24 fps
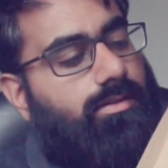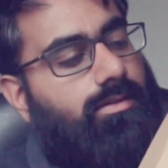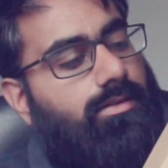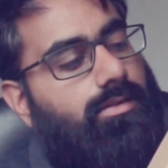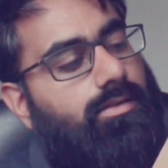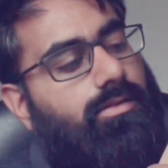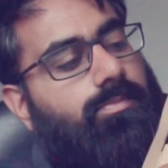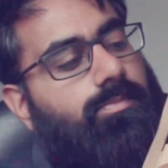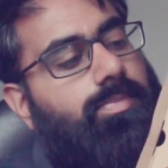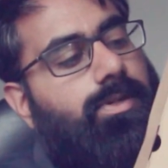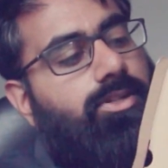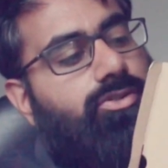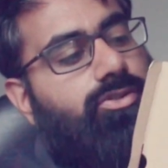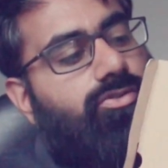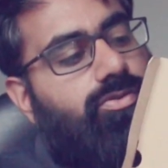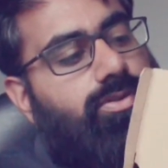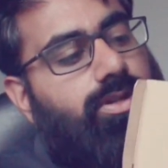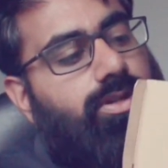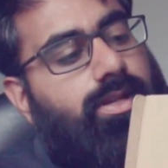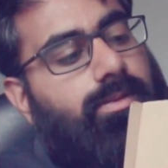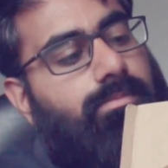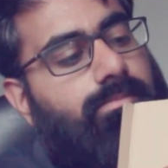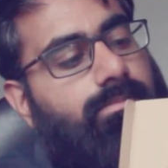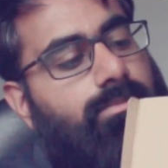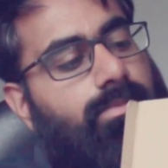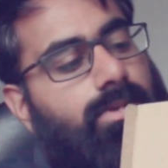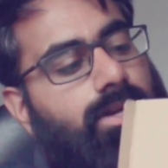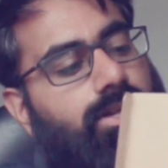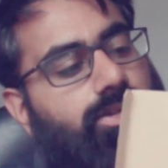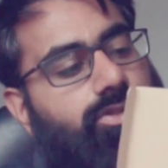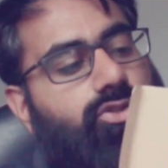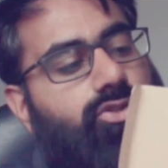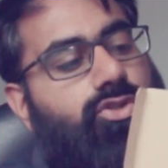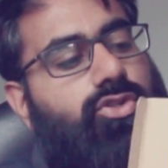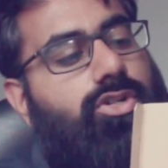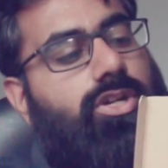you've pretty
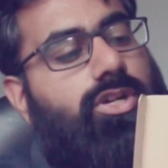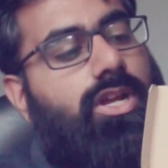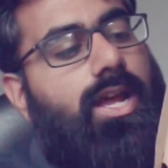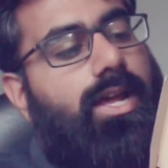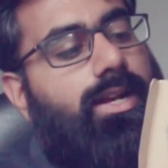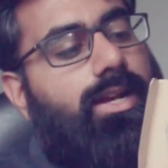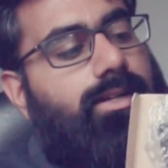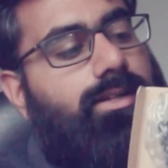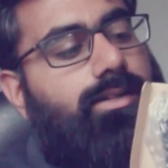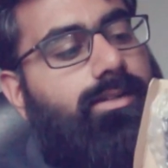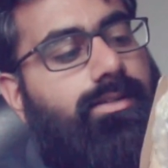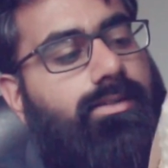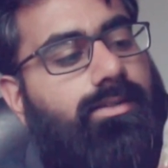much got